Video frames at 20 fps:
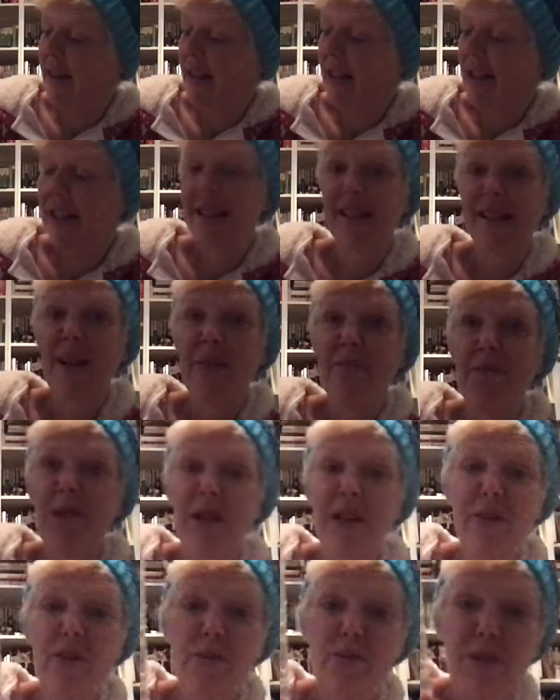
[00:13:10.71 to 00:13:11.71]
this is
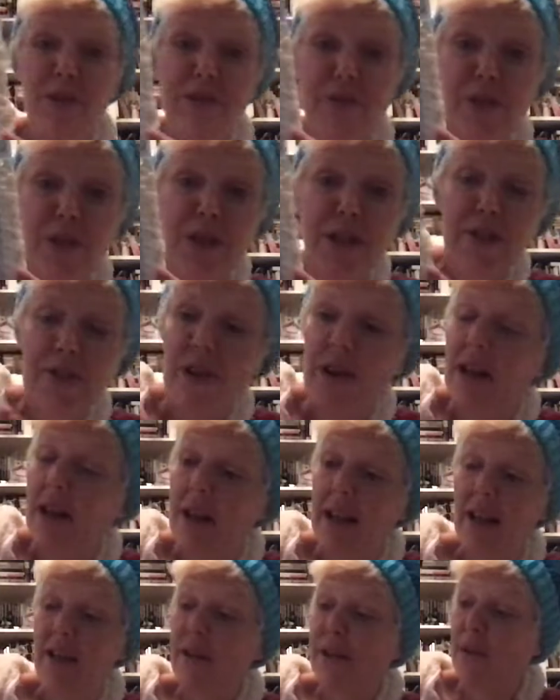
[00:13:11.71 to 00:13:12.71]
unbelievable. First of all,
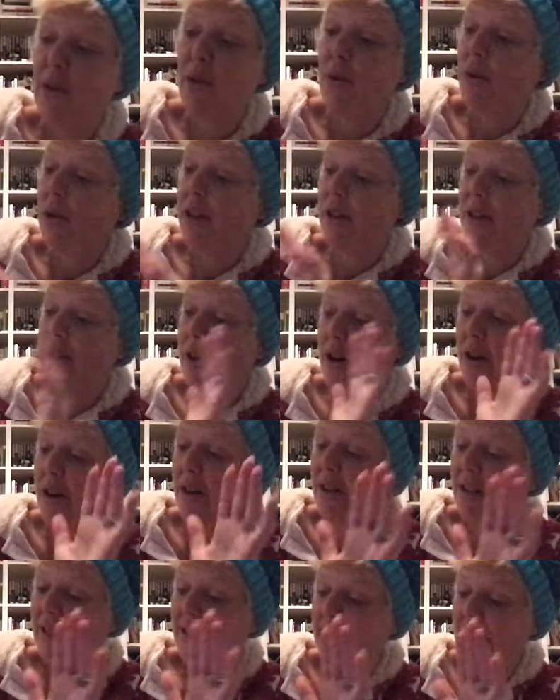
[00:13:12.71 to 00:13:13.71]
I don't even know where to start.
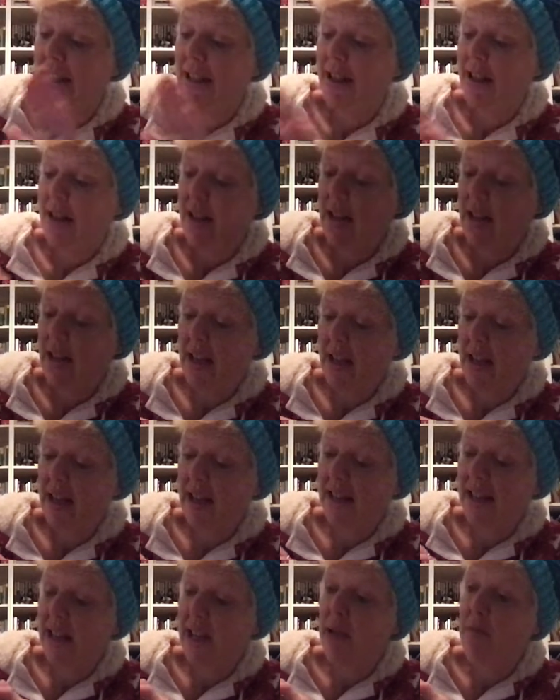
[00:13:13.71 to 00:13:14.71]
It
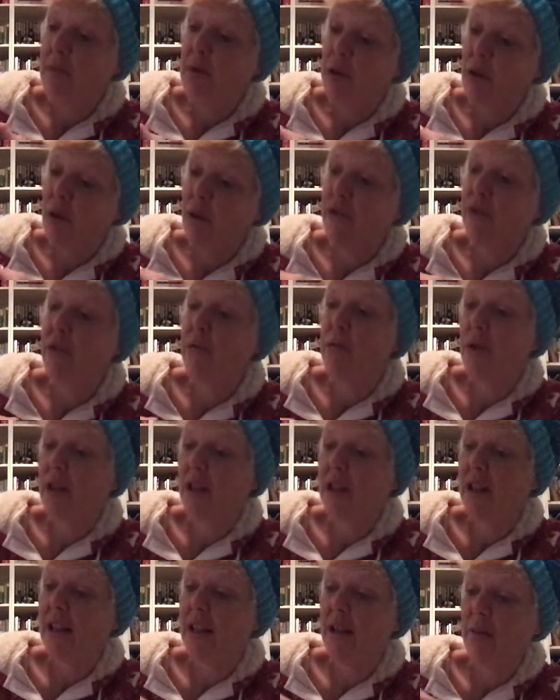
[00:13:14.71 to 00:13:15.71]
is a beautiful
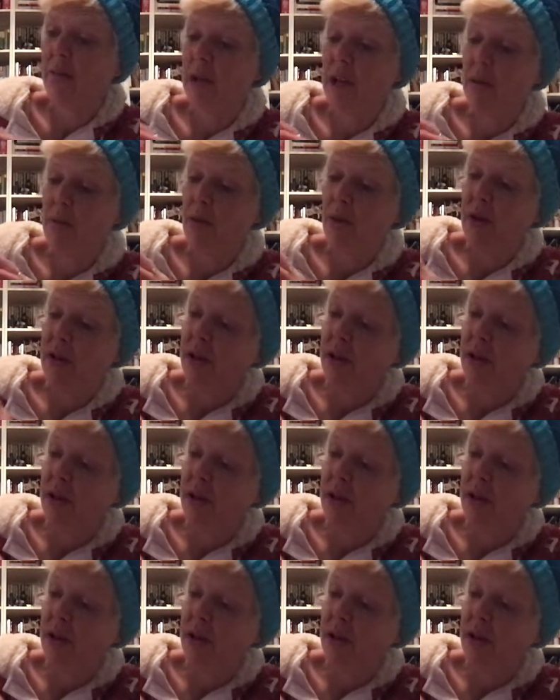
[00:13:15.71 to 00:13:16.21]
book. The paper